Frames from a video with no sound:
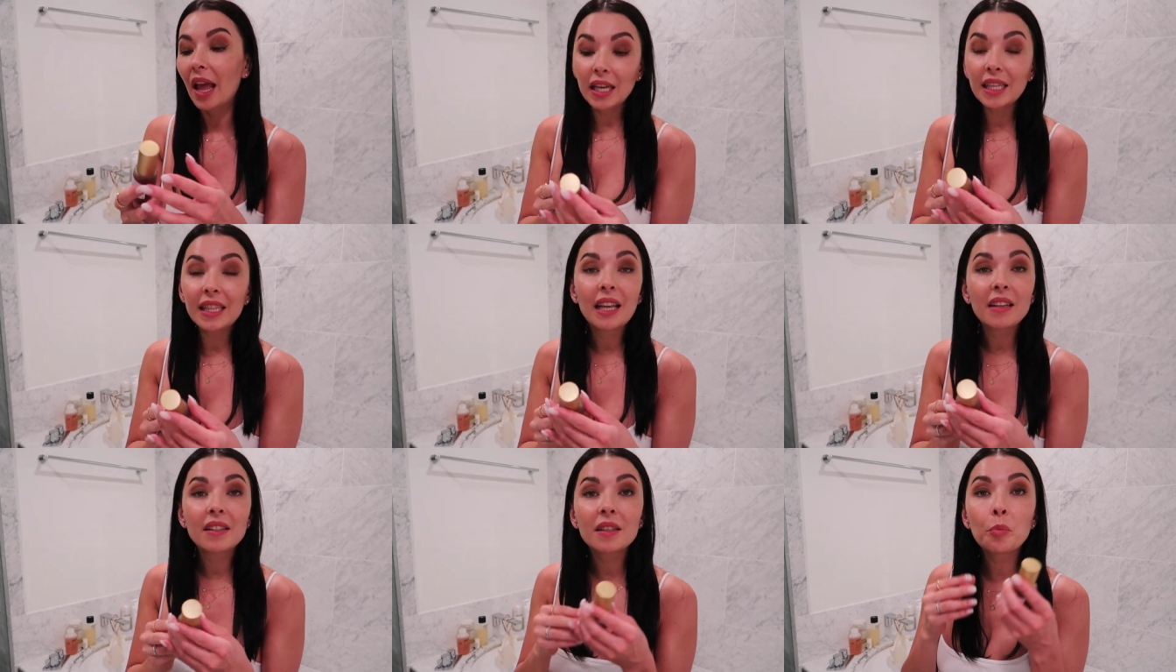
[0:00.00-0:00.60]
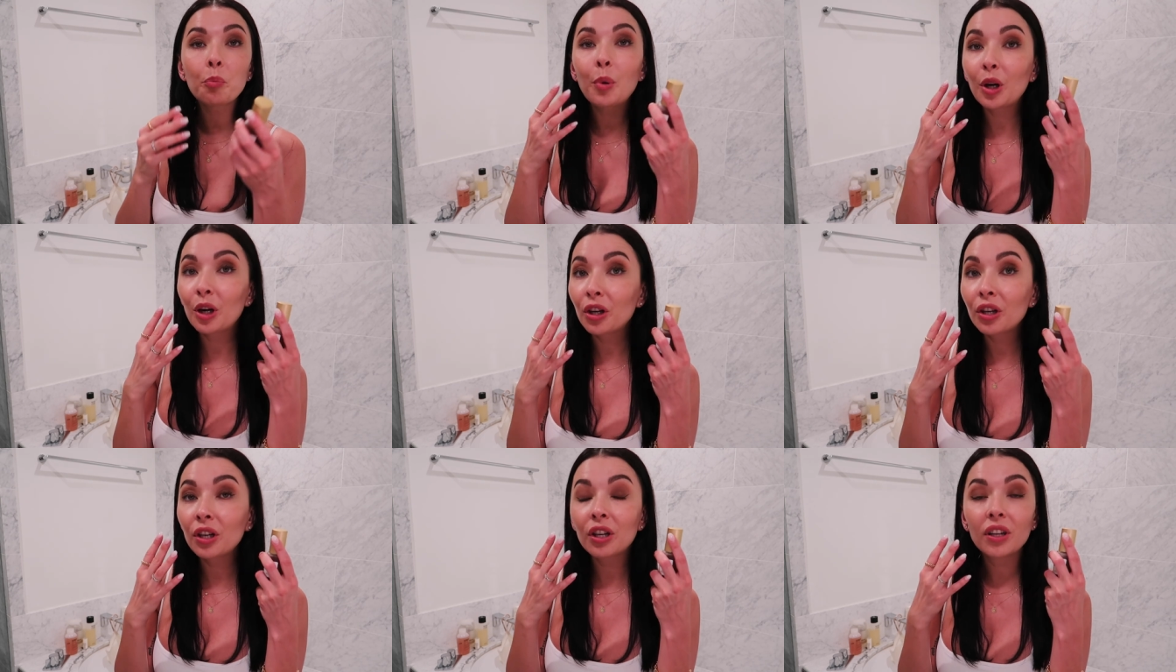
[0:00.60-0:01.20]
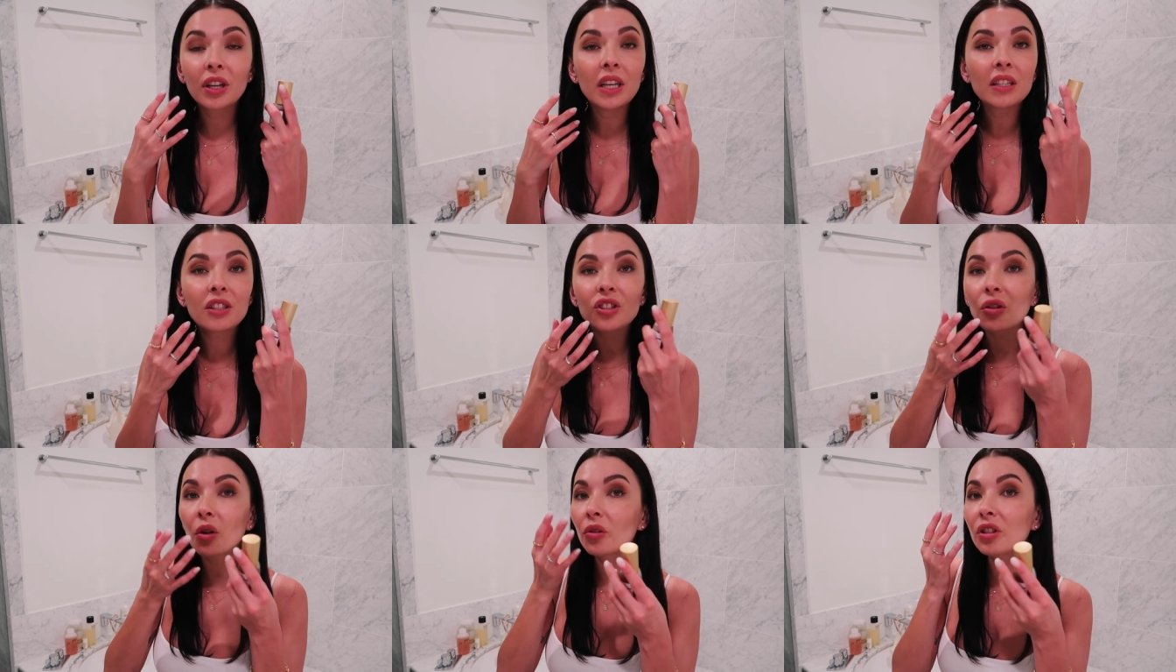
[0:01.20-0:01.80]
it doesn't burn
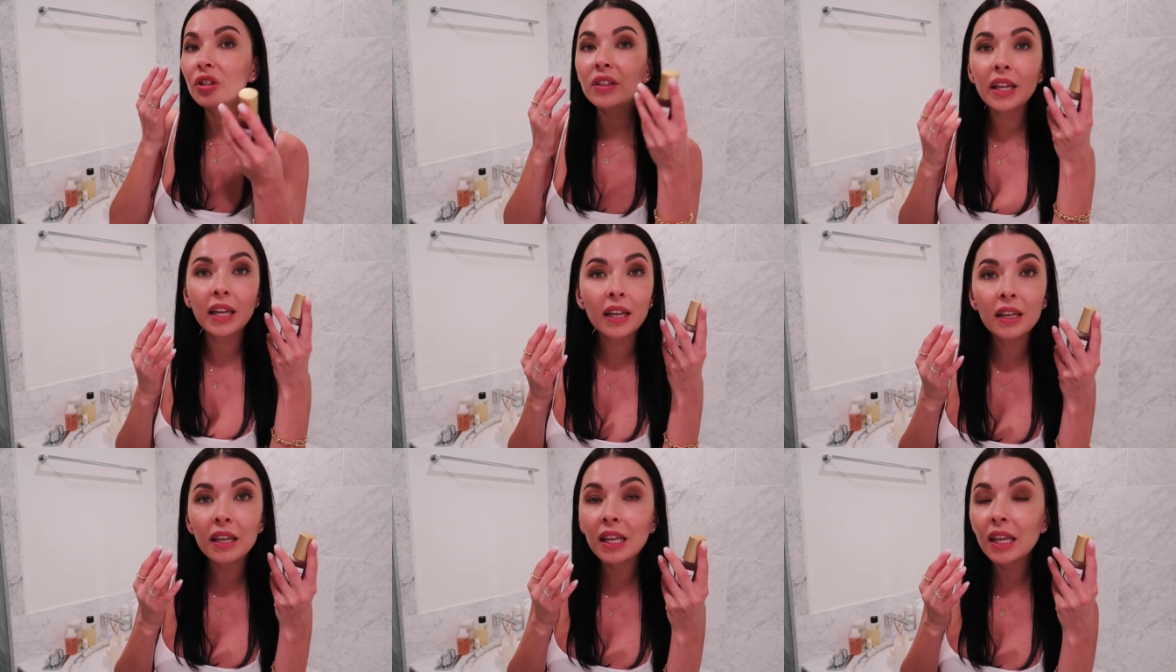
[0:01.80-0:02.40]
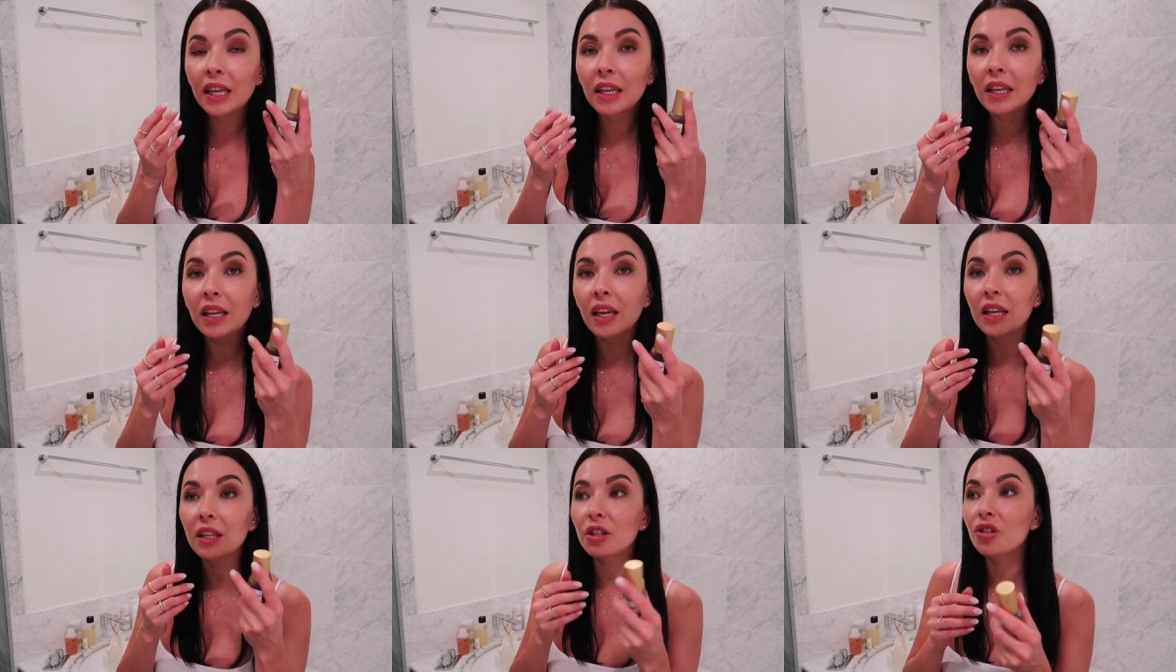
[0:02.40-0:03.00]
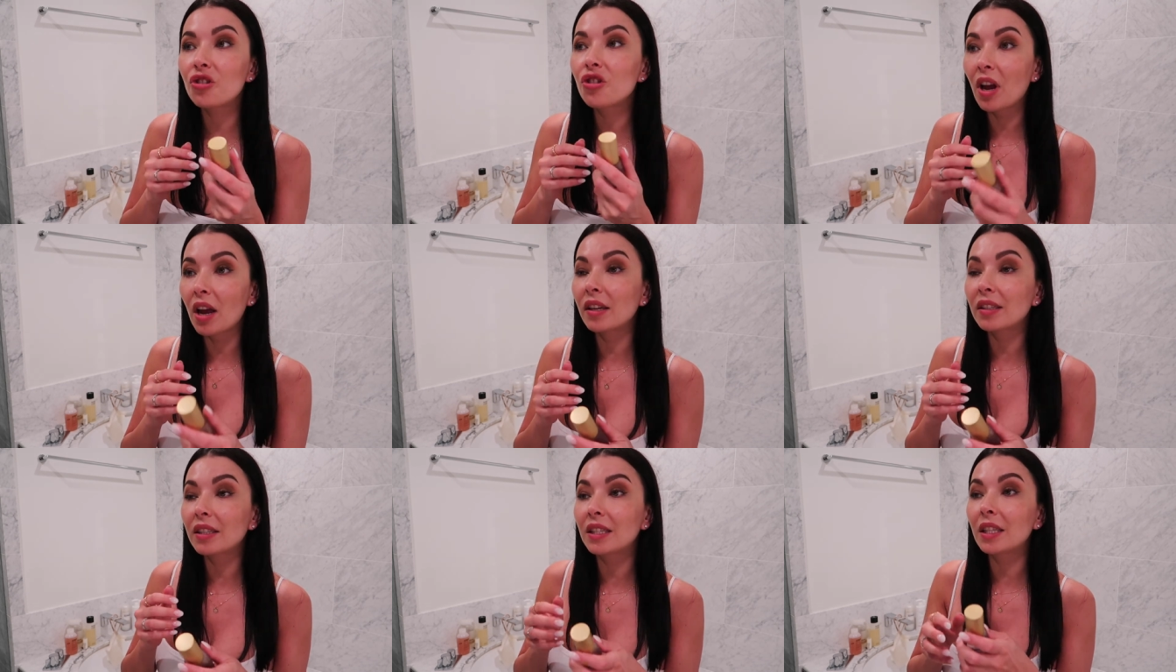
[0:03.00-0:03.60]
it's not tingling it
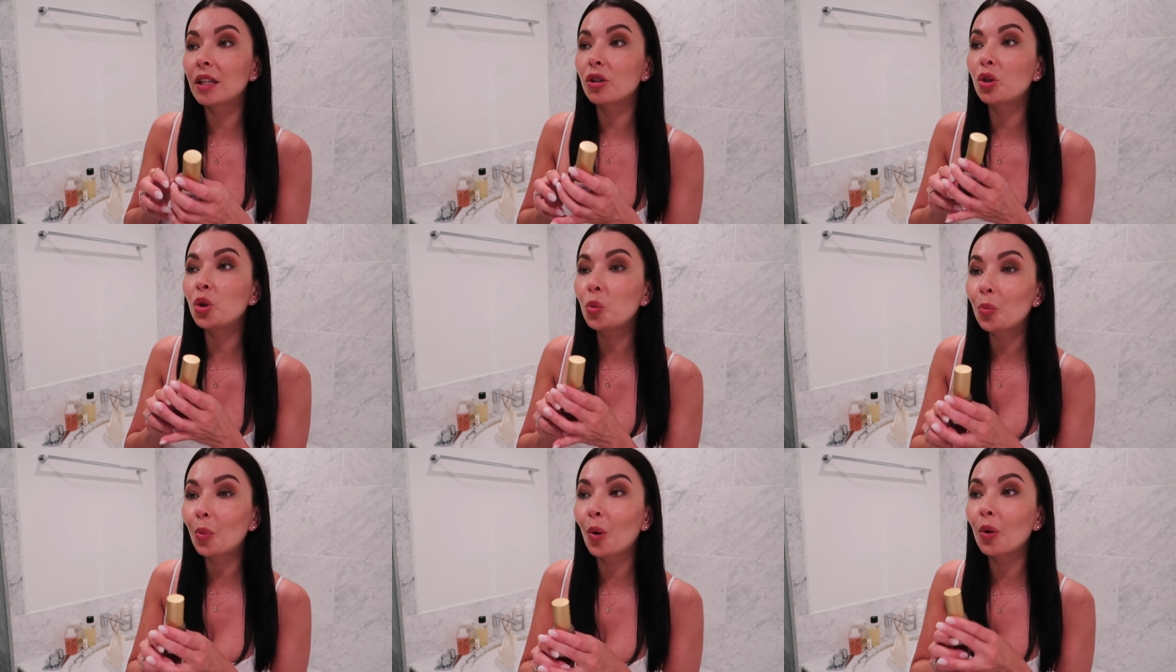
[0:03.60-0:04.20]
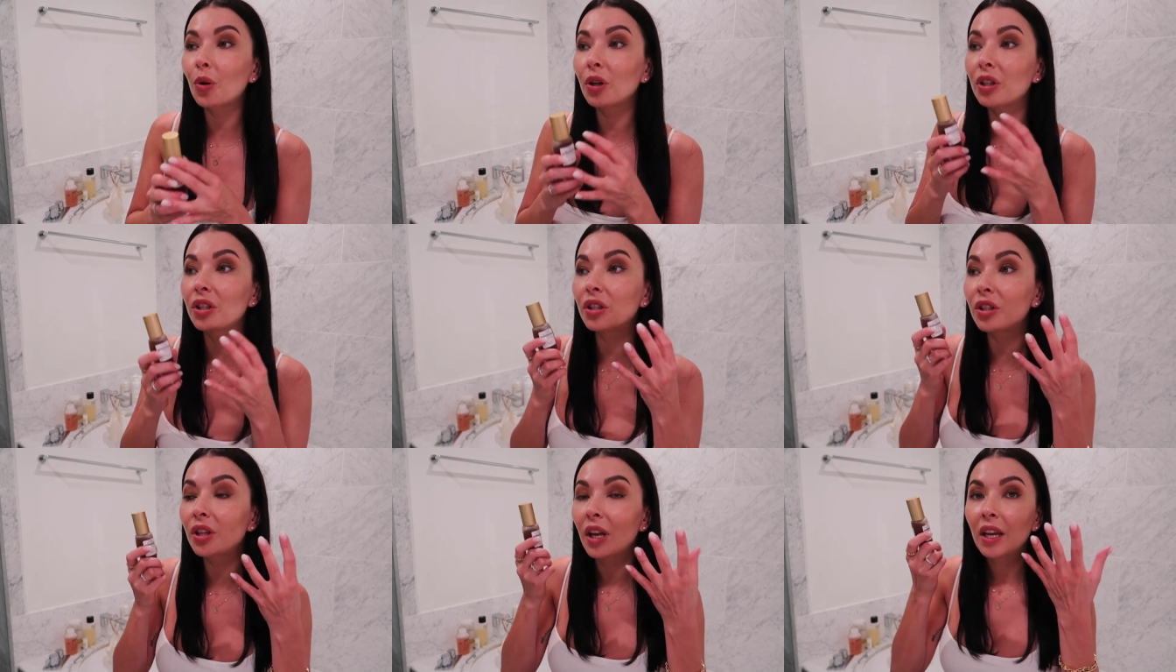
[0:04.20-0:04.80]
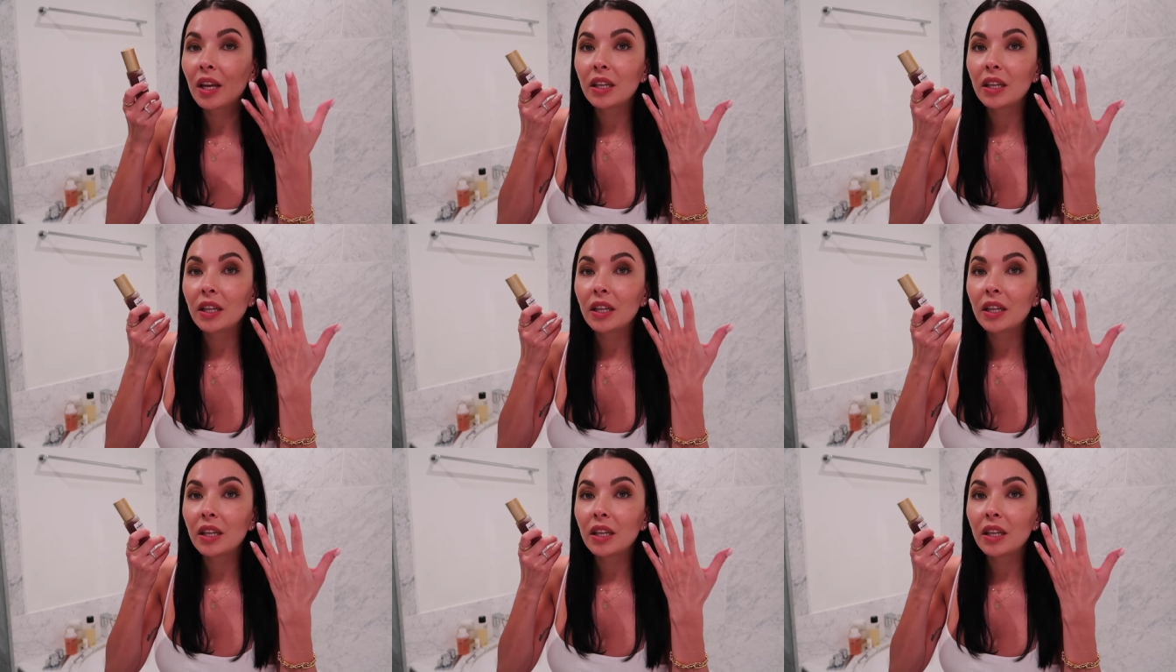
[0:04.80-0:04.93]
just supports